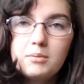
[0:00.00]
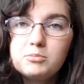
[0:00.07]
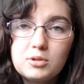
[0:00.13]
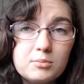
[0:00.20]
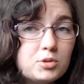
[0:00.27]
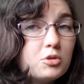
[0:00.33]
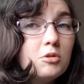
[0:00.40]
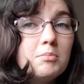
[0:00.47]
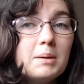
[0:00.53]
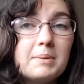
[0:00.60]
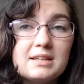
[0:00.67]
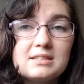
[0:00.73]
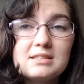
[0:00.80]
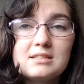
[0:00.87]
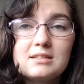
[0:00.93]
I'm doing my
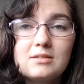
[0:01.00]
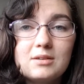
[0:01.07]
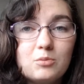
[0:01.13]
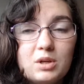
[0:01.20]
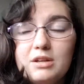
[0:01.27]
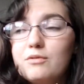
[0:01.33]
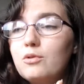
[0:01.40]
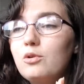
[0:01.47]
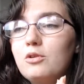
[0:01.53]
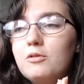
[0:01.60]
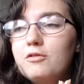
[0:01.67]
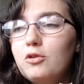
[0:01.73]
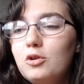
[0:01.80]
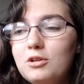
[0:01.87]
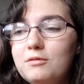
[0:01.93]
best. We have all
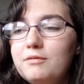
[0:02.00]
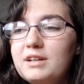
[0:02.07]
fallen